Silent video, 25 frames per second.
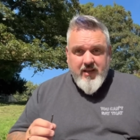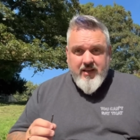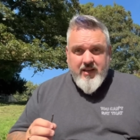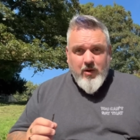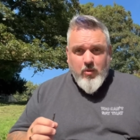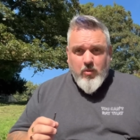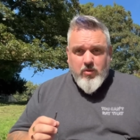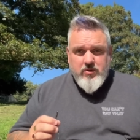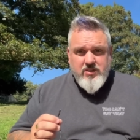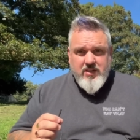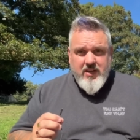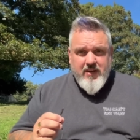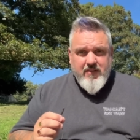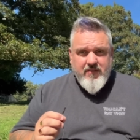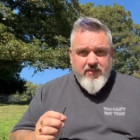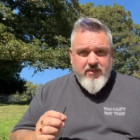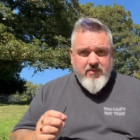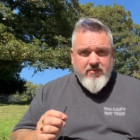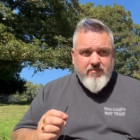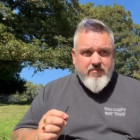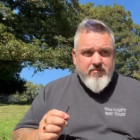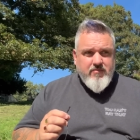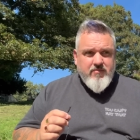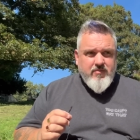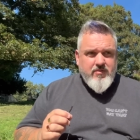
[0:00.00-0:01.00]
I wasn't even
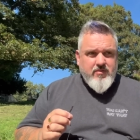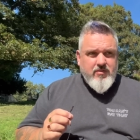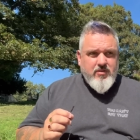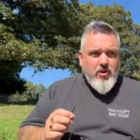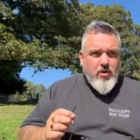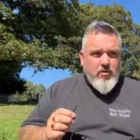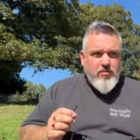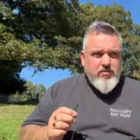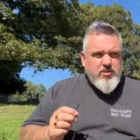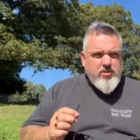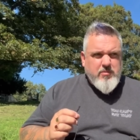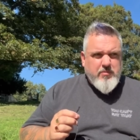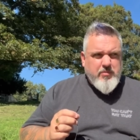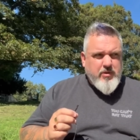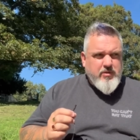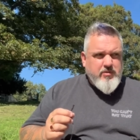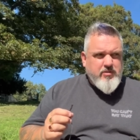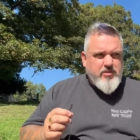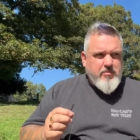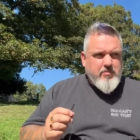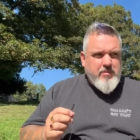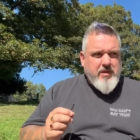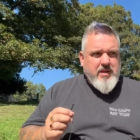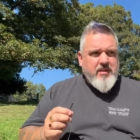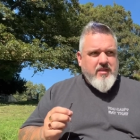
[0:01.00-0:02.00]
not supposed to
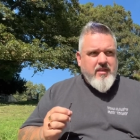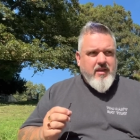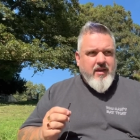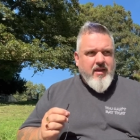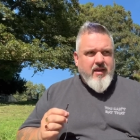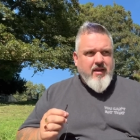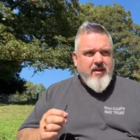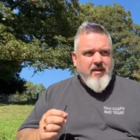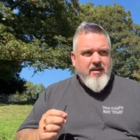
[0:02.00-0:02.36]
be there.